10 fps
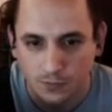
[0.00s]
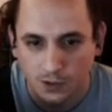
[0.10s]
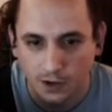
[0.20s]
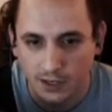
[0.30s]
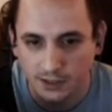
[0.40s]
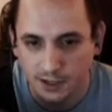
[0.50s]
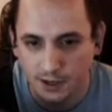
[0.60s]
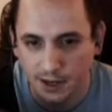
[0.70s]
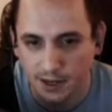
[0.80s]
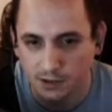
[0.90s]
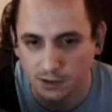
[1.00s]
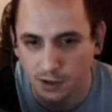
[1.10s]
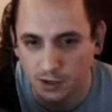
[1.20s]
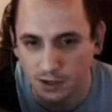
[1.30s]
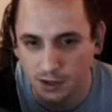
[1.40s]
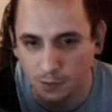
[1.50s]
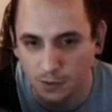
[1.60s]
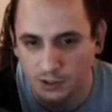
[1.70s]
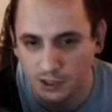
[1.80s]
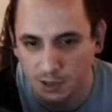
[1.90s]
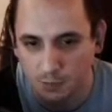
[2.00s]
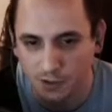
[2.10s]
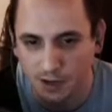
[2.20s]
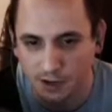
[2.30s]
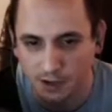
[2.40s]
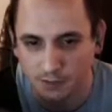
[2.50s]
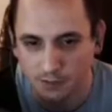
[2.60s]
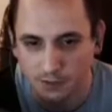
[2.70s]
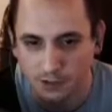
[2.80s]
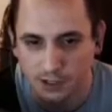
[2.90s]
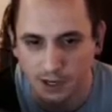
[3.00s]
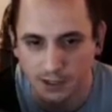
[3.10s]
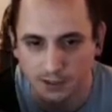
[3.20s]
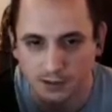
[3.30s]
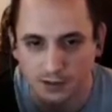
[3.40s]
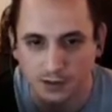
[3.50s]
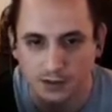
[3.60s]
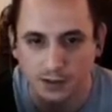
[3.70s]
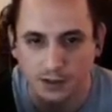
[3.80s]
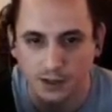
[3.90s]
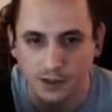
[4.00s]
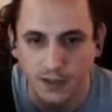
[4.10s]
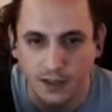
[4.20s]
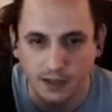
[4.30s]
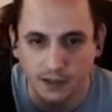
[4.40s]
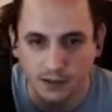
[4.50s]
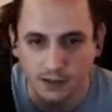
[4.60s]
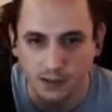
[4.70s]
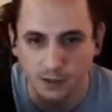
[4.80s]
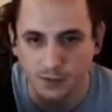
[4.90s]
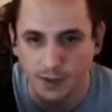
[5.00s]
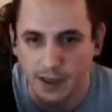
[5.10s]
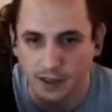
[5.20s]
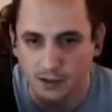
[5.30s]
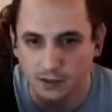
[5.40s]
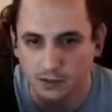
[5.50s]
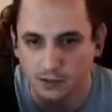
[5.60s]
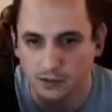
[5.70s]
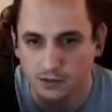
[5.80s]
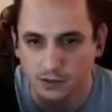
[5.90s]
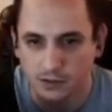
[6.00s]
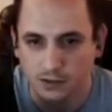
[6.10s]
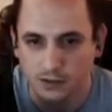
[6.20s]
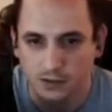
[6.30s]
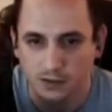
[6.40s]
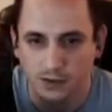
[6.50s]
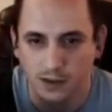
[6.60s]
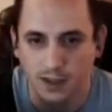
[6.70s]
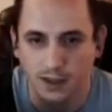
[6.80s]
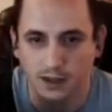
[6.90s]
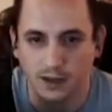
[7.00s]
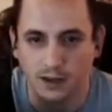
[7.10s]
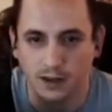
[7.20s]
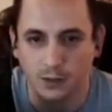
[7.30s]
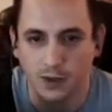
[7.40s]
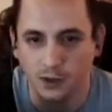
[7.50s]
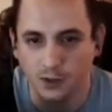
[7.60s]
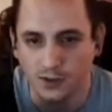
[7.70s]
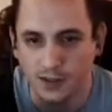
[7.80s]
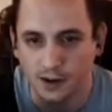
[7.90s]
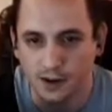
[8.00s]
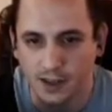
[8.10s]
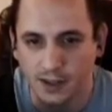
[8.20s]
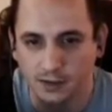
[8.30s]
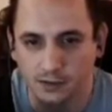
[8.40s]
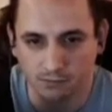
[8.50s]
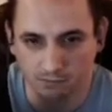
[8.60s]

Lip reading: Alright, Tinker Knight, you can one-shot him with a gear, first shot. And then he comes back. Again, we can use the gear again